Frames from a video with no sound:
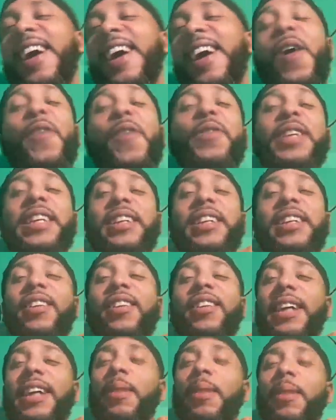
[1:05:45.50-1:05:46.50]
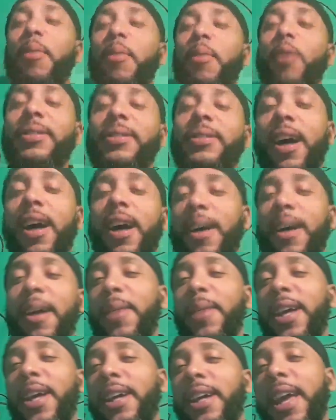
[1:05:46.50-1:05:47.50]
Hopefully y'all like the bow tie,
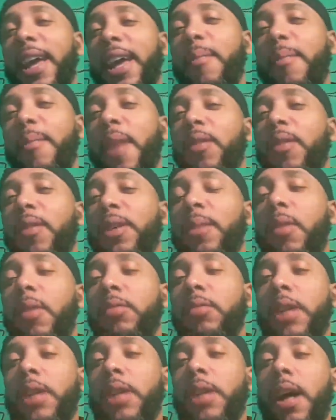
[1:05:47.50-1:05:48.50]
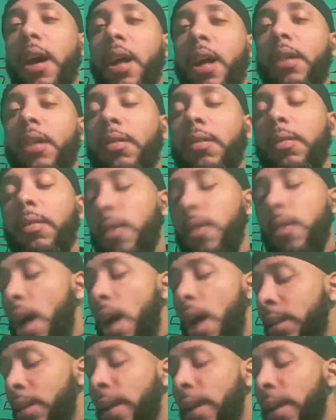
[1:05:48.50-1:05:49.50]
man. I came out in a bow tie.
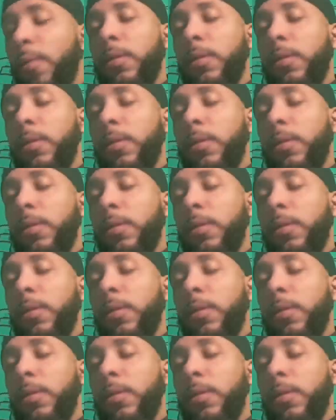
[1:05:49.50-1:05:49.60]
I think it